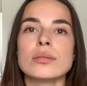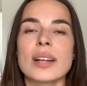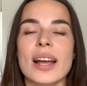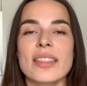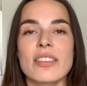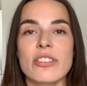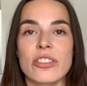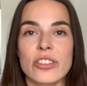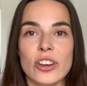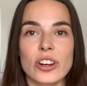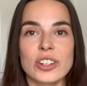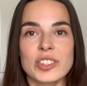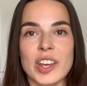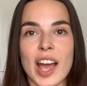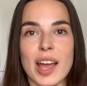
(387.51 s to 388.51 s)
And the
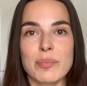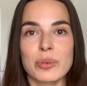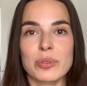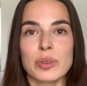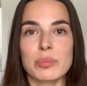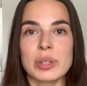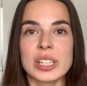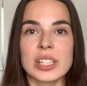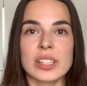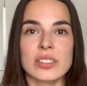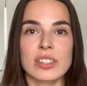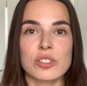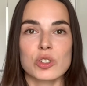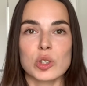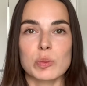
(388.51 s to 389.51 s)
third type of the meetings
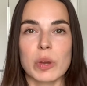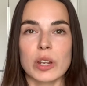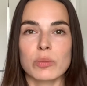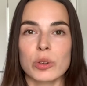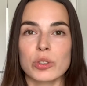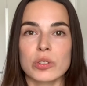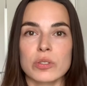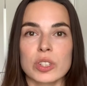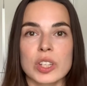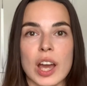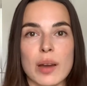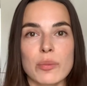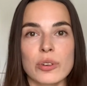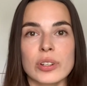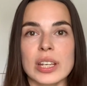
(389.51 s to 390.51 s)
that you spend most of your
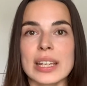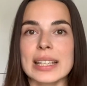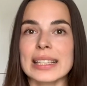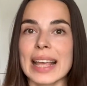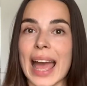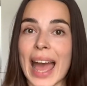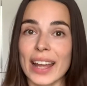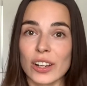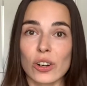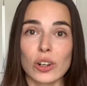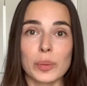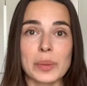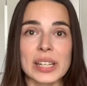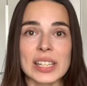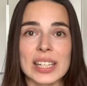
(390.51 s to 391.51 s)
time on is ad
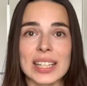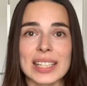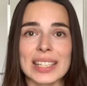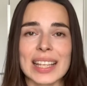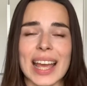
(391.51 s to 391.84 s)
hoc meetings,